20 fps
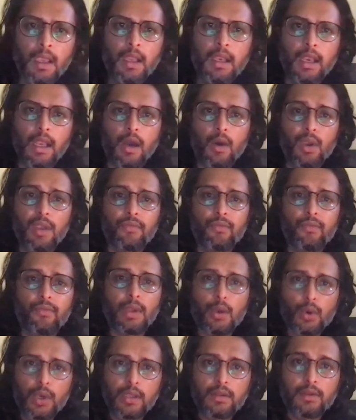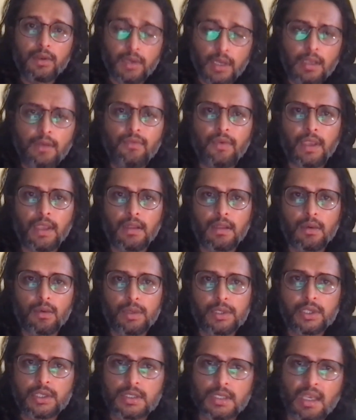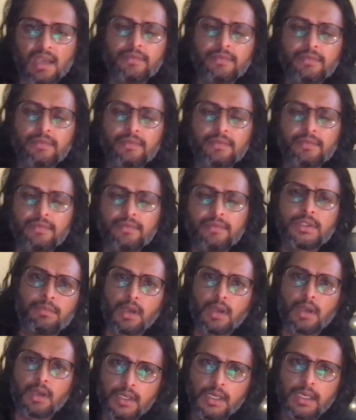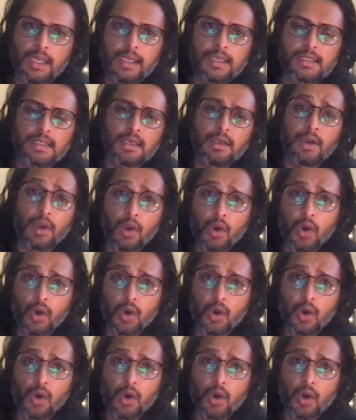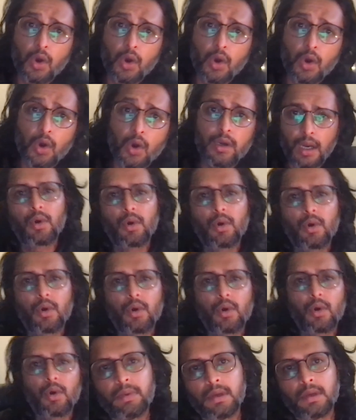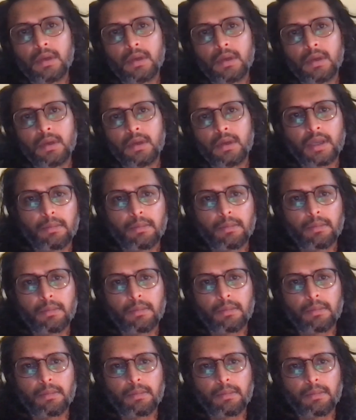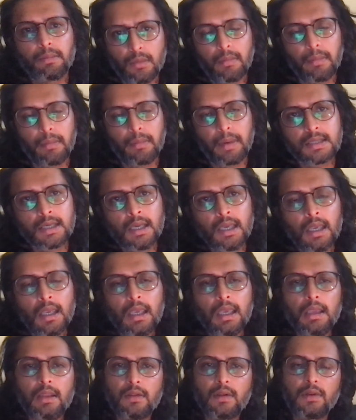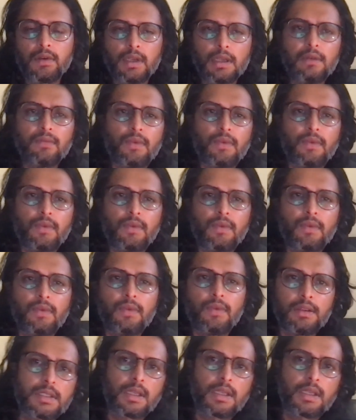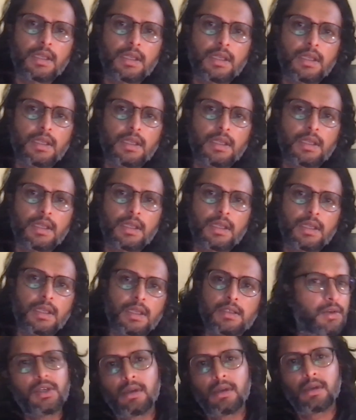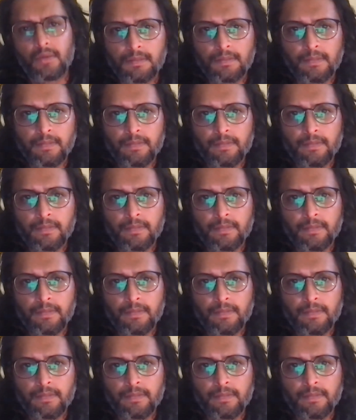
Now, if we look at the Rig Veda, which is our scripture, our text, a record of our own people from our past, in the Rig Veda, the Saraswati is a raging river.